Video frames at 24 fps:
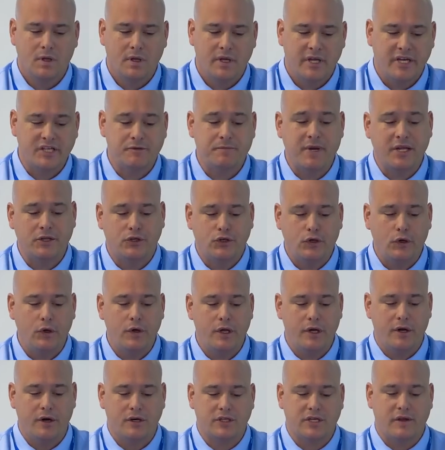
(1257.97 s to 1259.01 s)
It has been 2
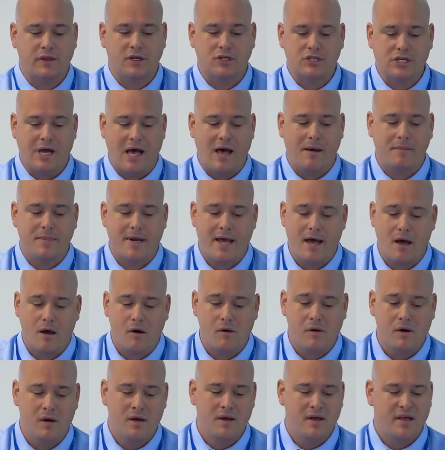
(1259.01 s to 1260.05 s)
years on the job
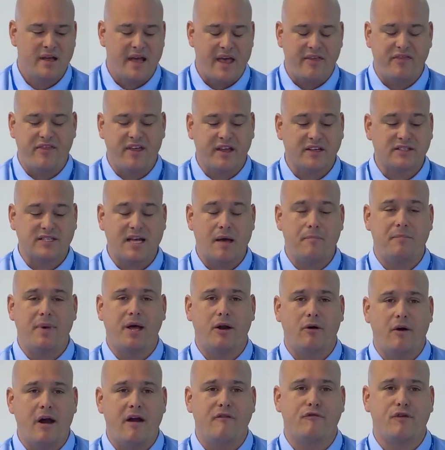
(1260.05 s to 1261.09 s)
now, and things get
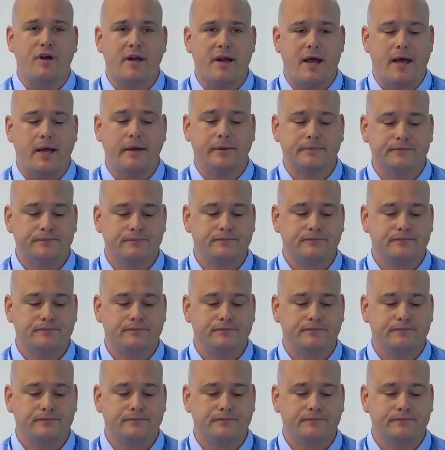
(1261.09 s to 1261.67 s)
better every day.